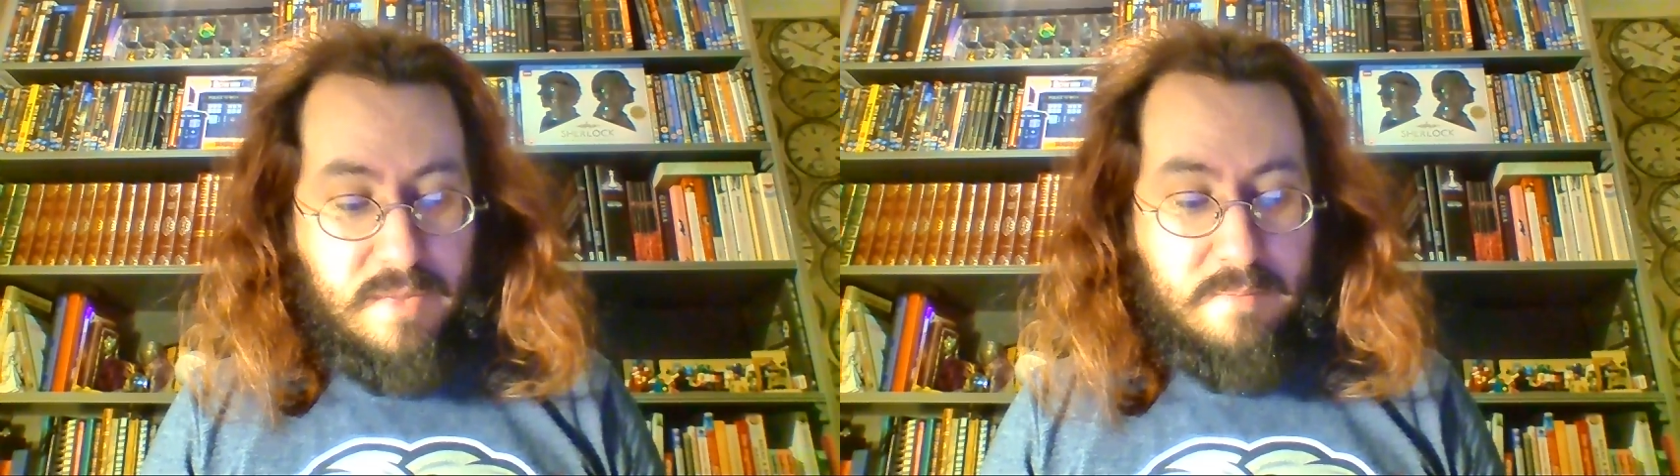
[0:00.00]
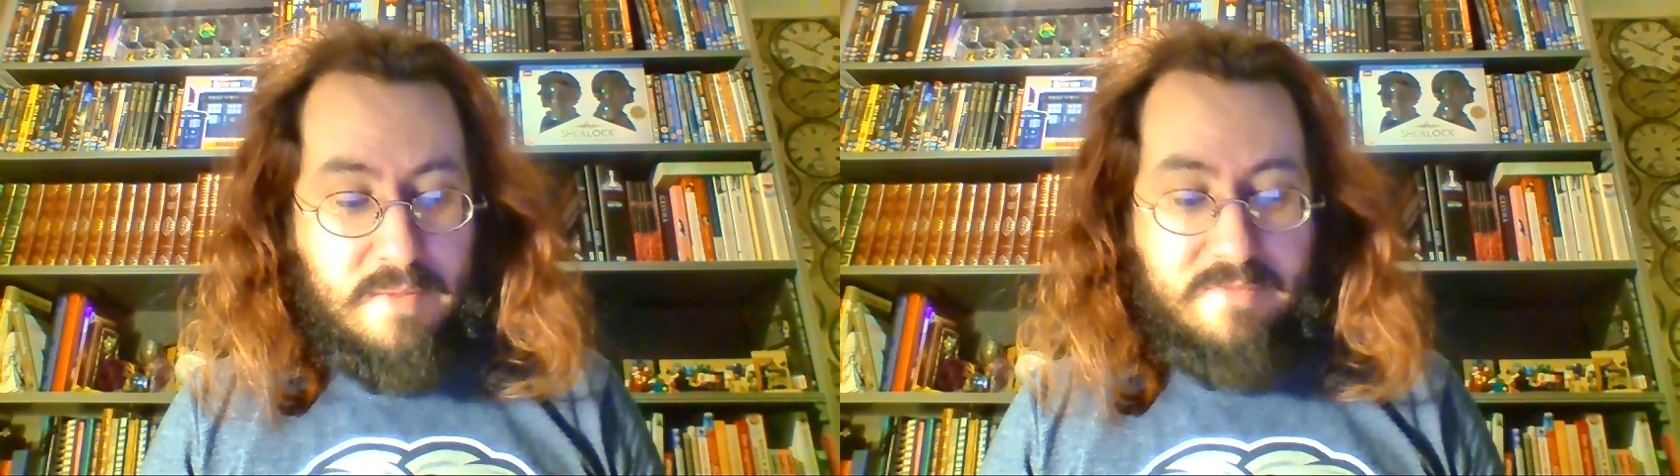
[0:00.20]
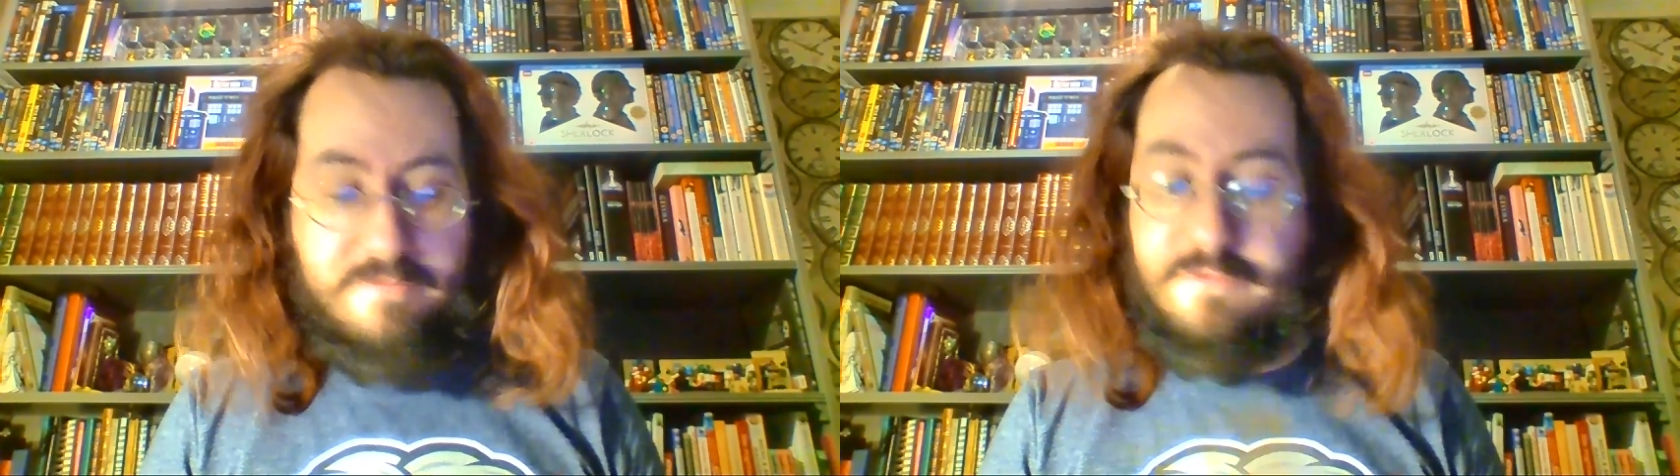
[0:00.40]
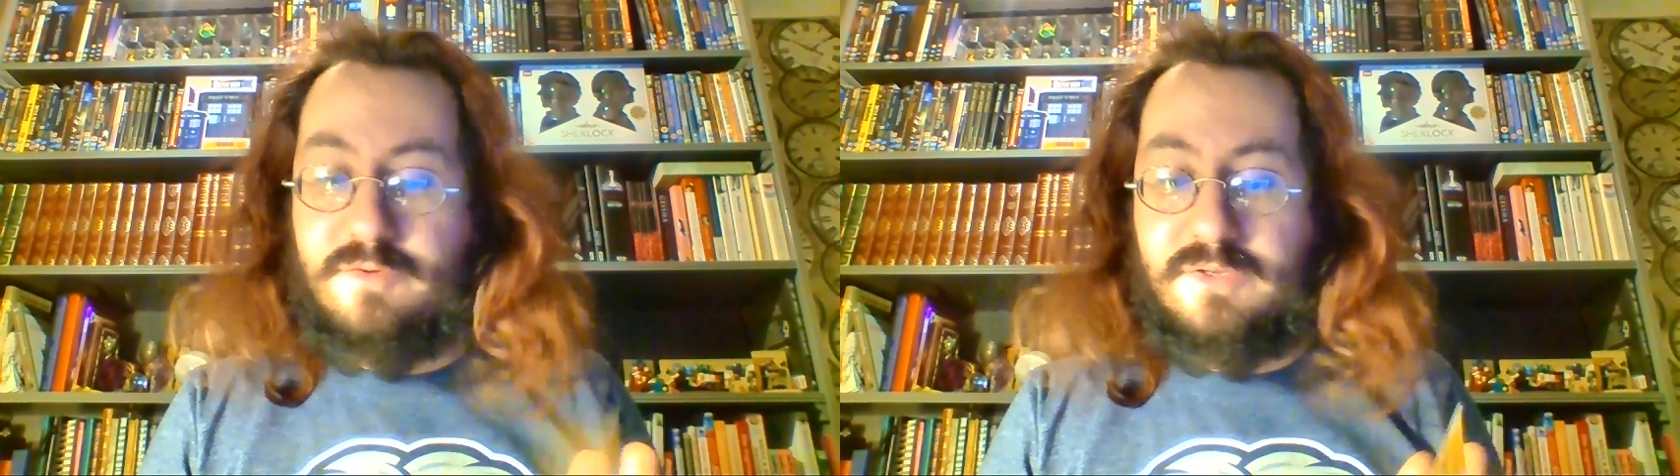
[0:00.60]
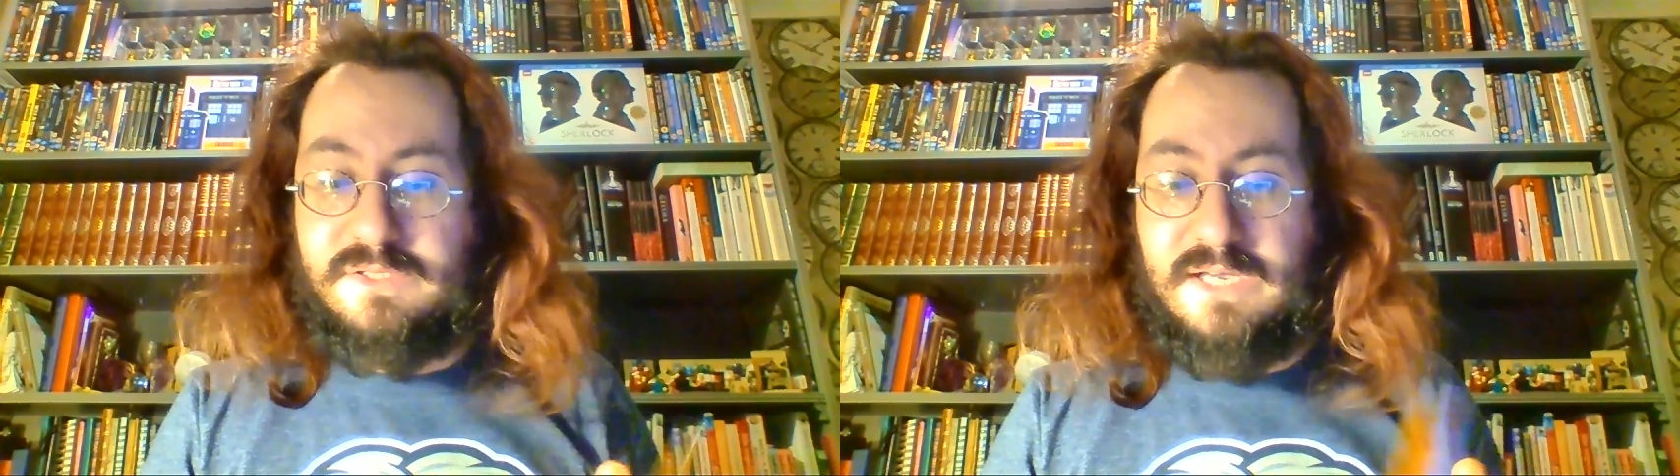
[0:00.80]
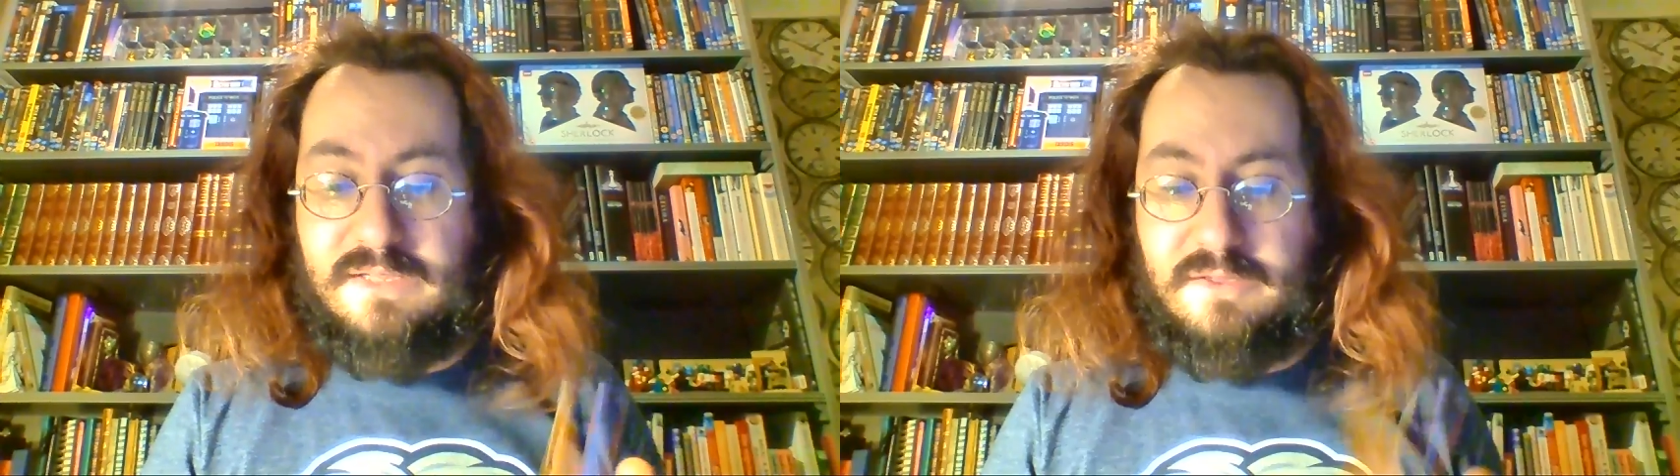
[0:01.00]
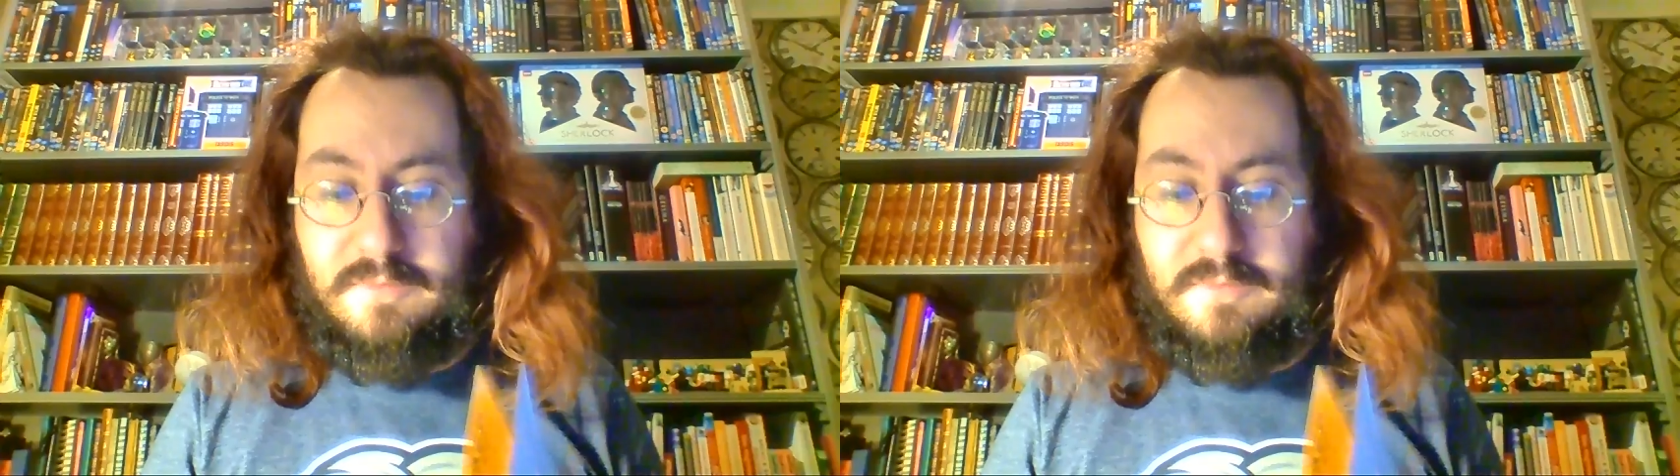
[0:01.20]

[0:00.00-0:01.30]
Batman food container.